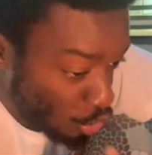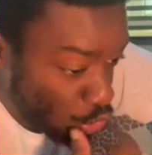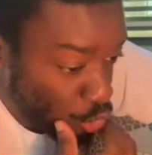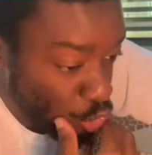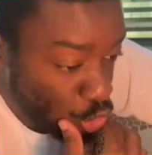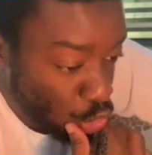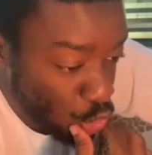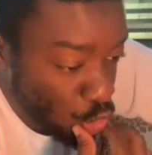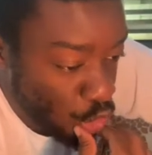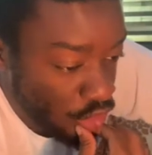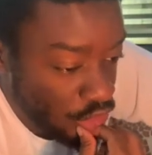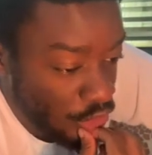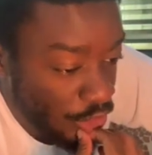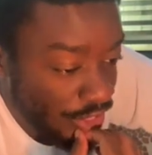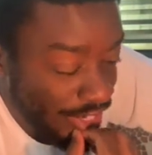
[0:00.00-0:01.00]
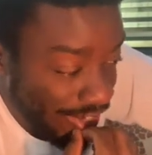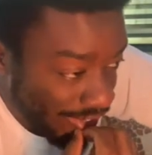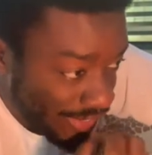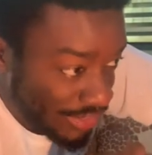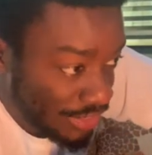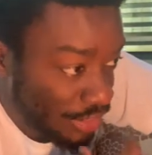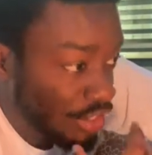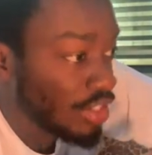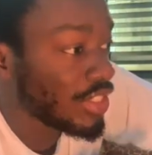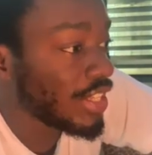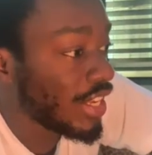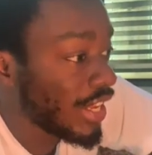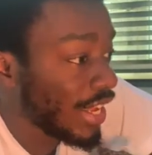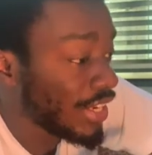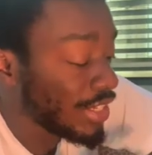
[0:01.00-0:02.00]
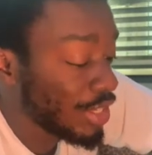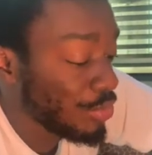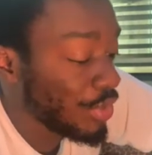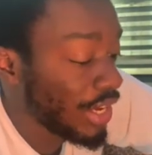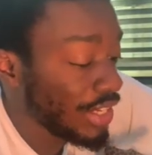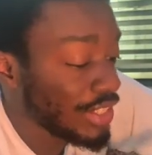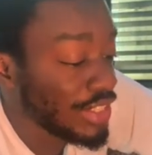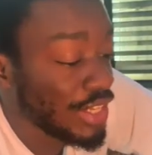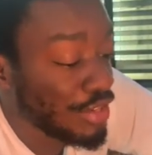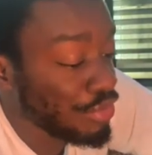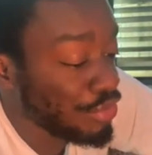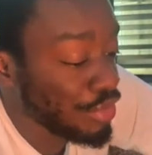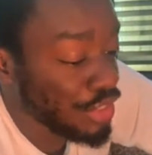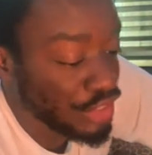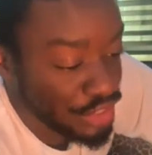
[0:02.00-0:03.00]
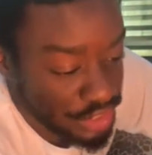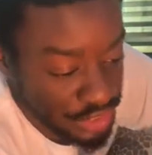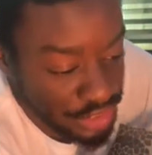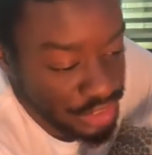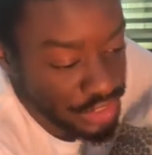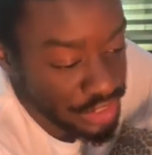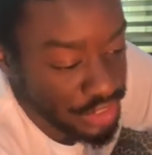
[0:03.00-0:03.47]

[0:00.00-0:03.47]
So it's not like the sickle cell anemia itself is